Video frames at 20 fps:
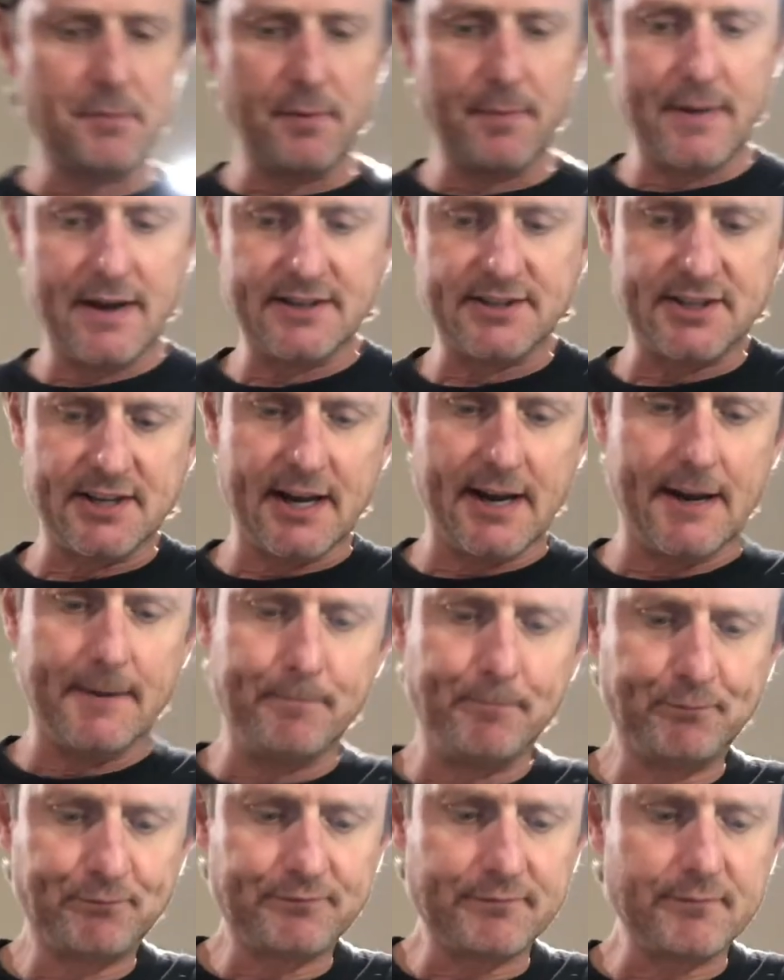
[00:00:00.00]
may say,
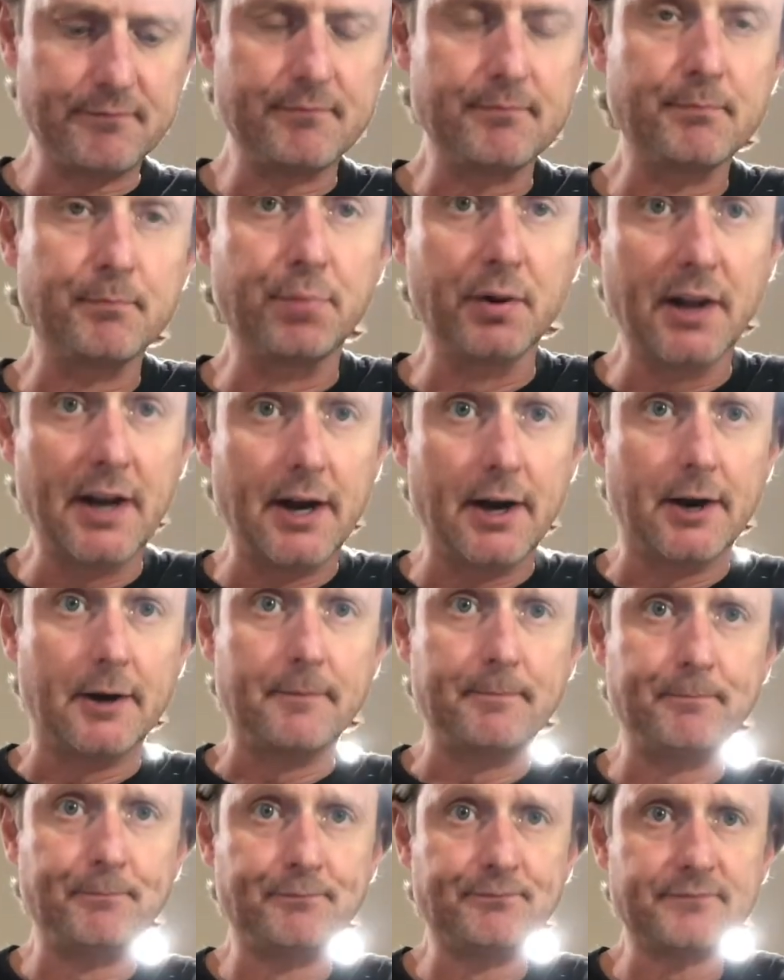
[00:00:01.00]
Blair,
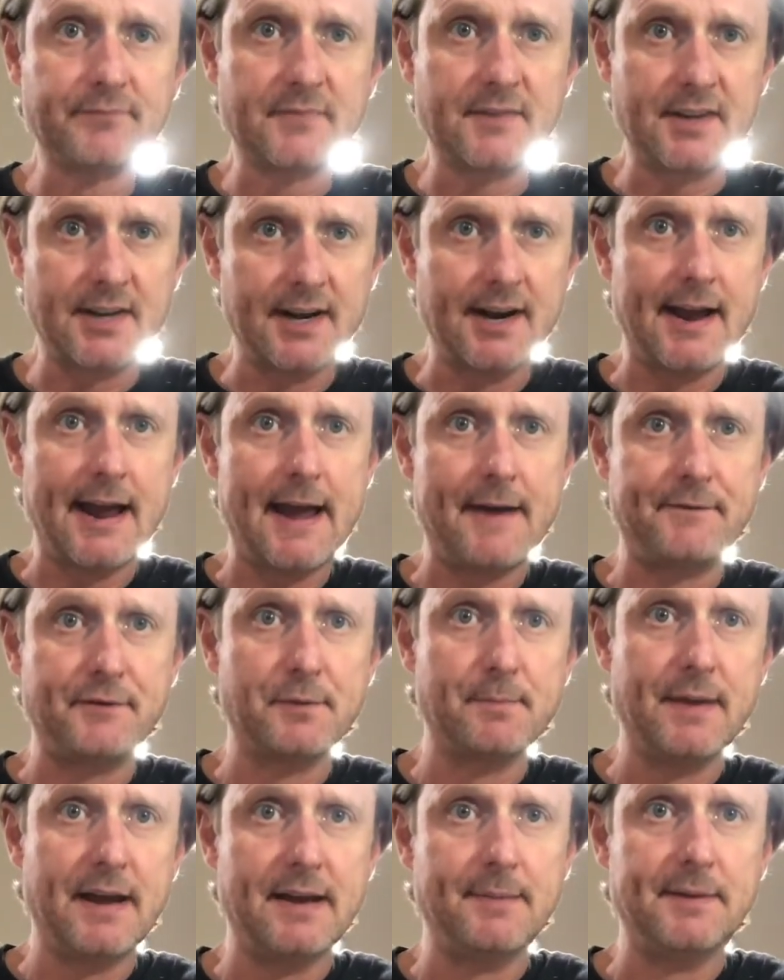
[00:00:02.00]
can I have your
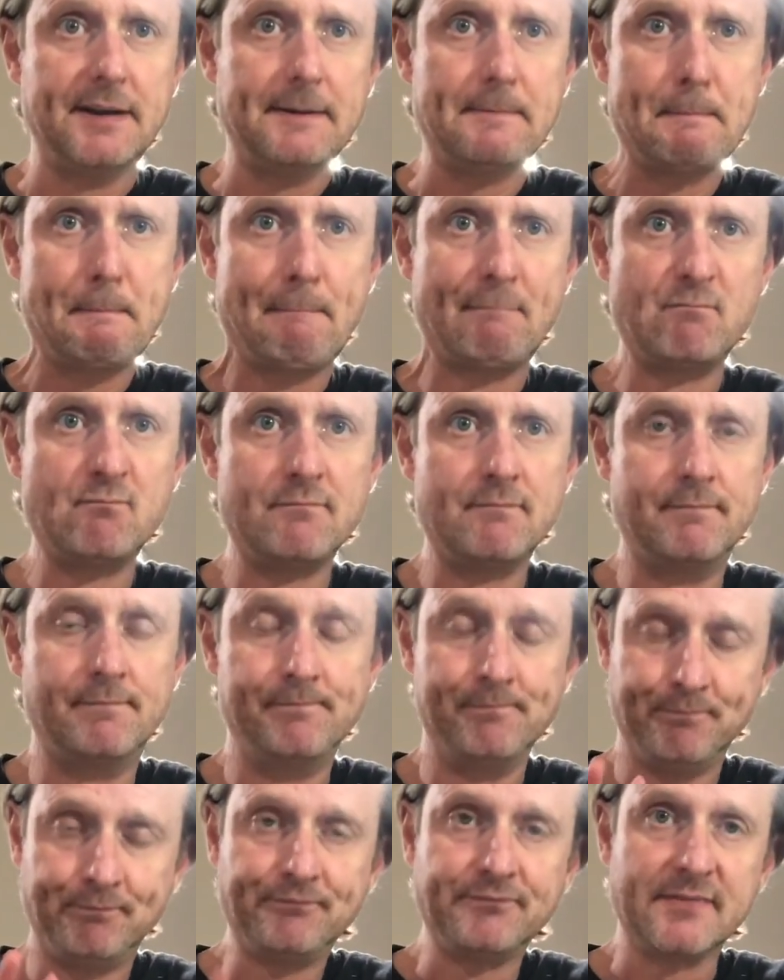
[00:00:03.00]
baby?
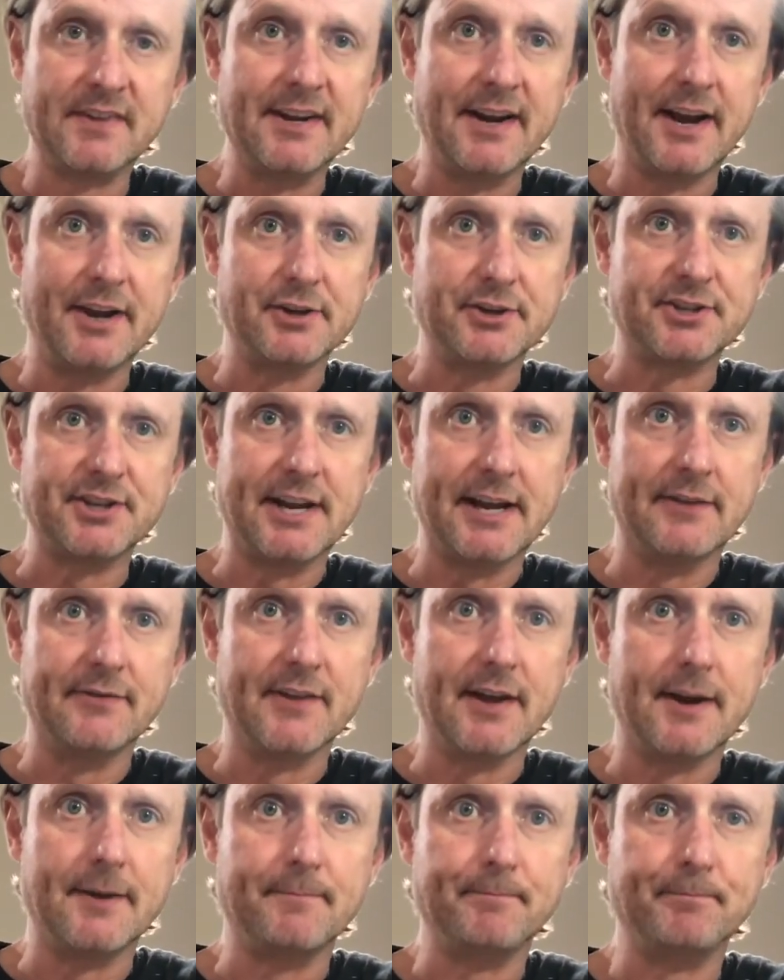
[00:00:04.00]
And I understand that.